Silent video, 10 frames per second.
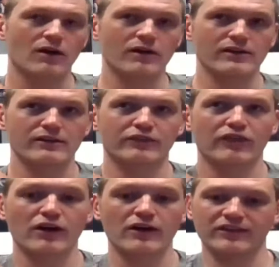as
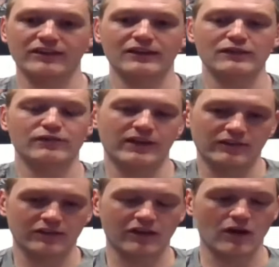far as a
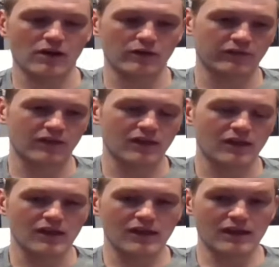defense goes,
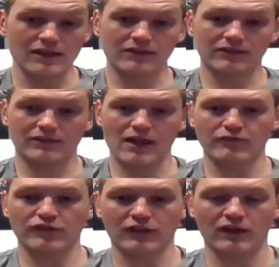it is
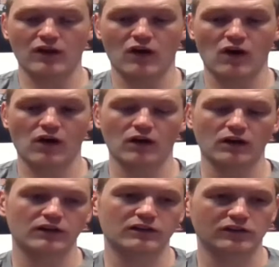definitely
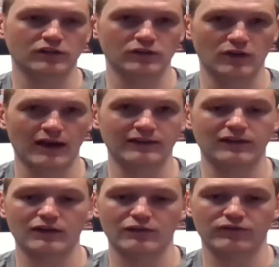hard to
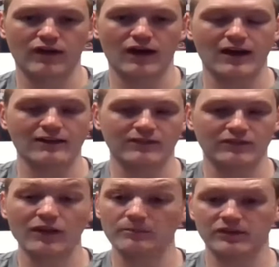identify
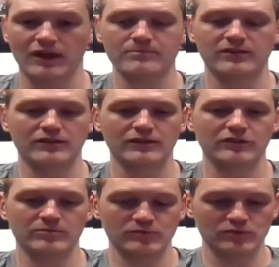sometimes the
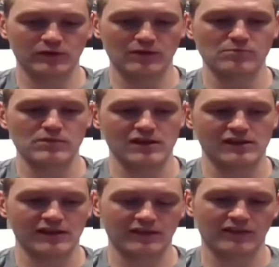difference between mid
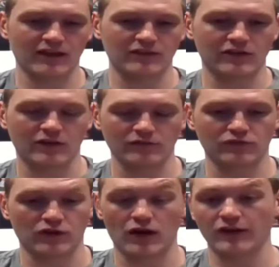and inside zone.
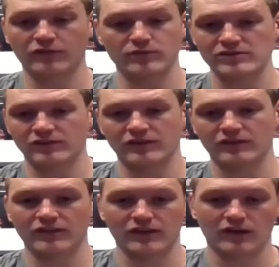For us, we just
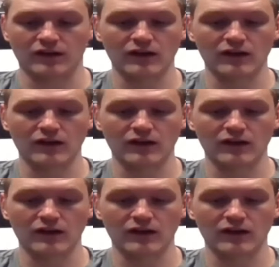consider